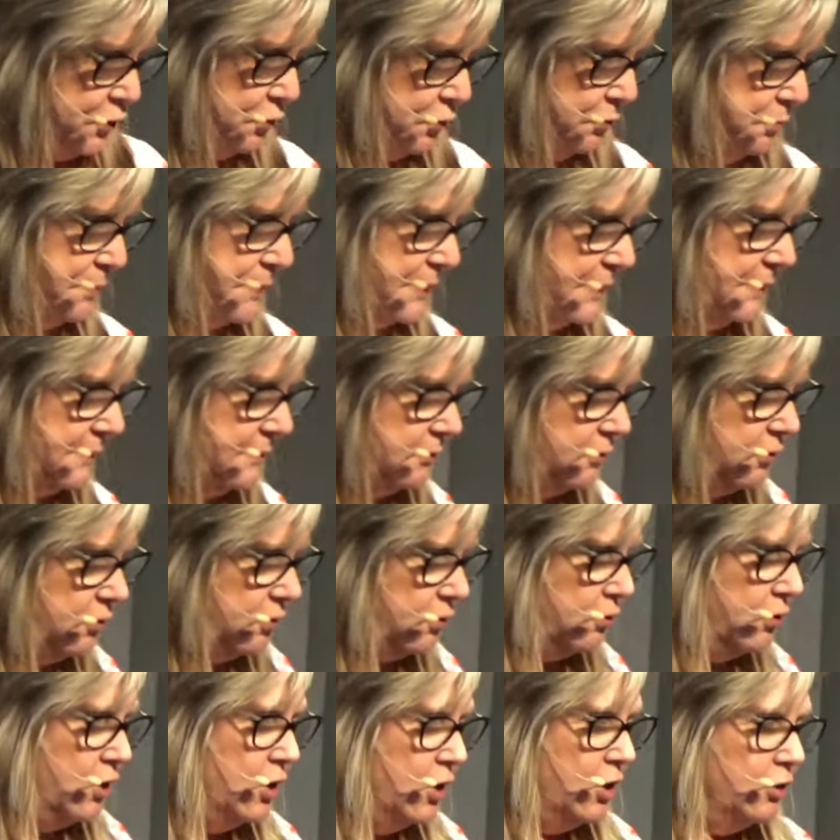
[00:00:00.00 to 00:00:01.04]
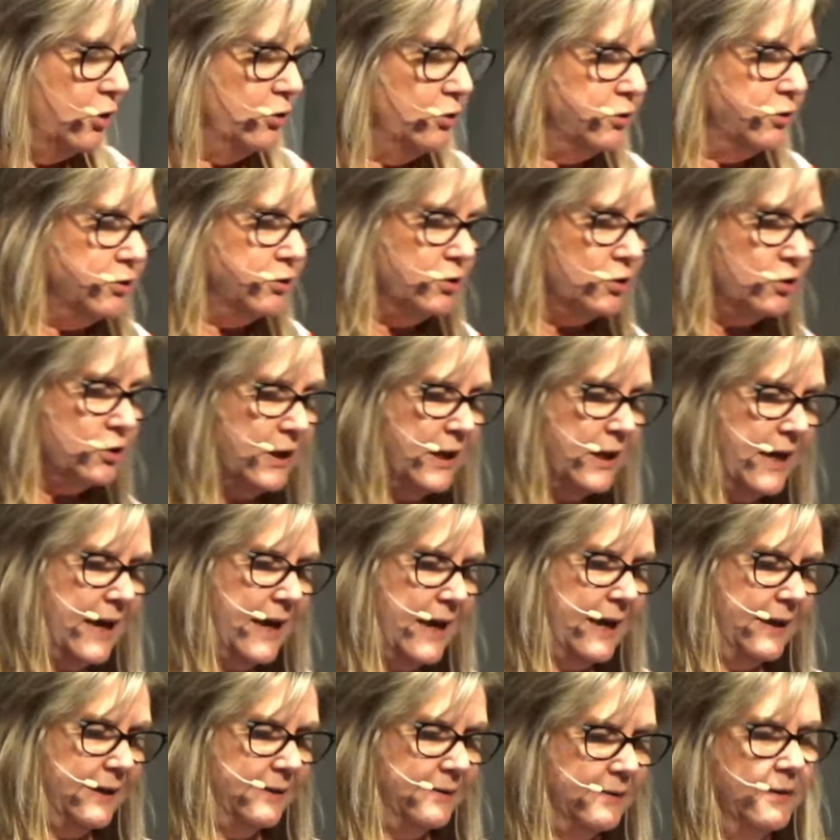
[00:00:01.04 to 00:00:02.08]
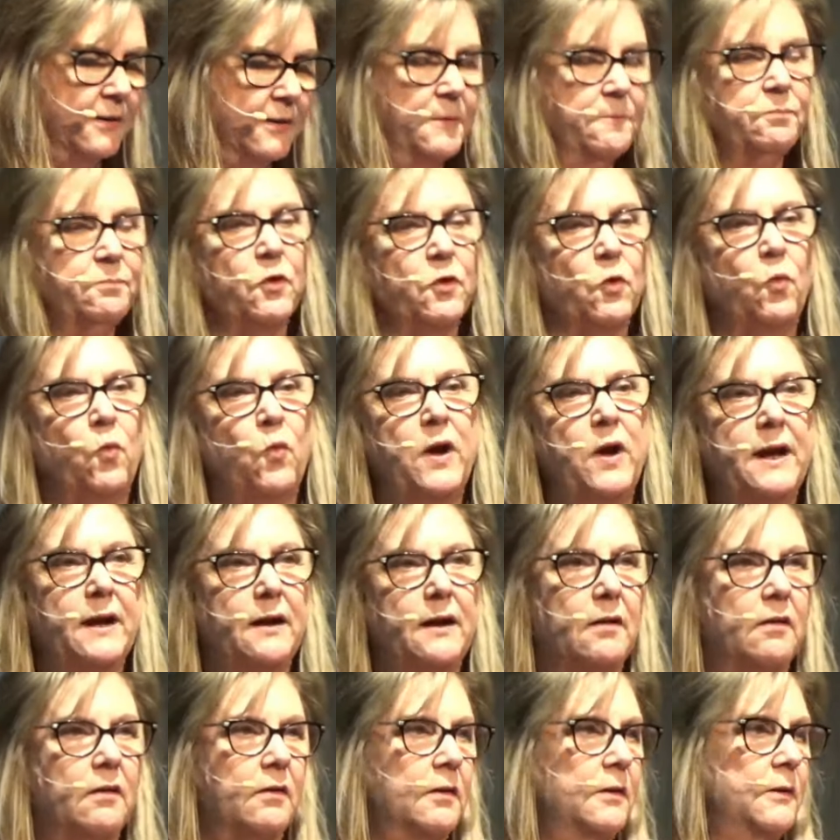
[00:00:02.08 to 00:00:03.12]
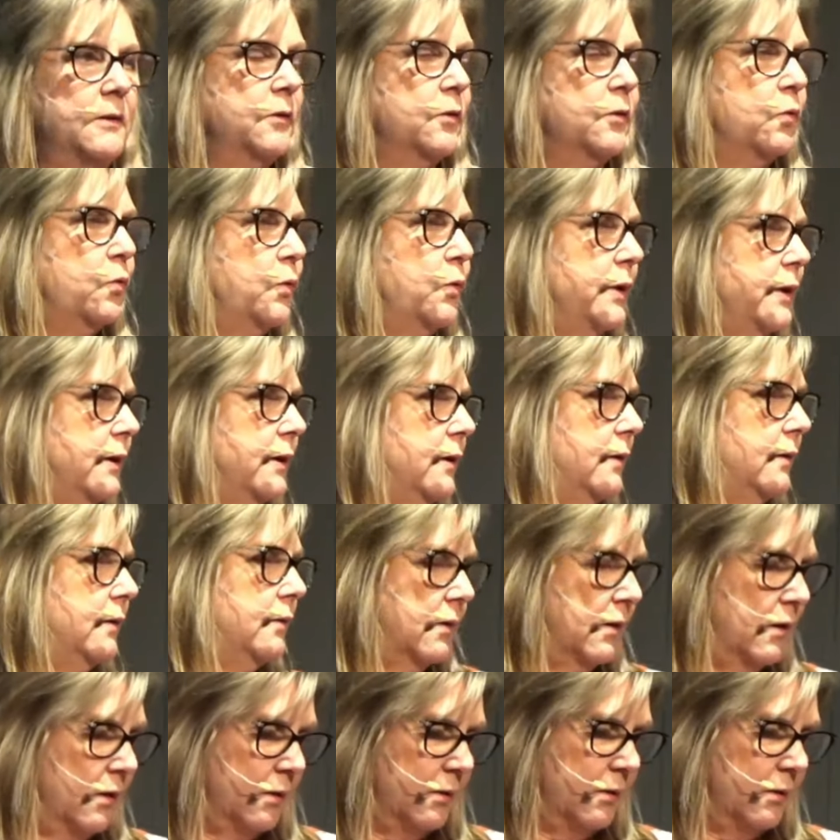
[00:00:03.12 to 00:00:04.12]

zone, begin to look at where we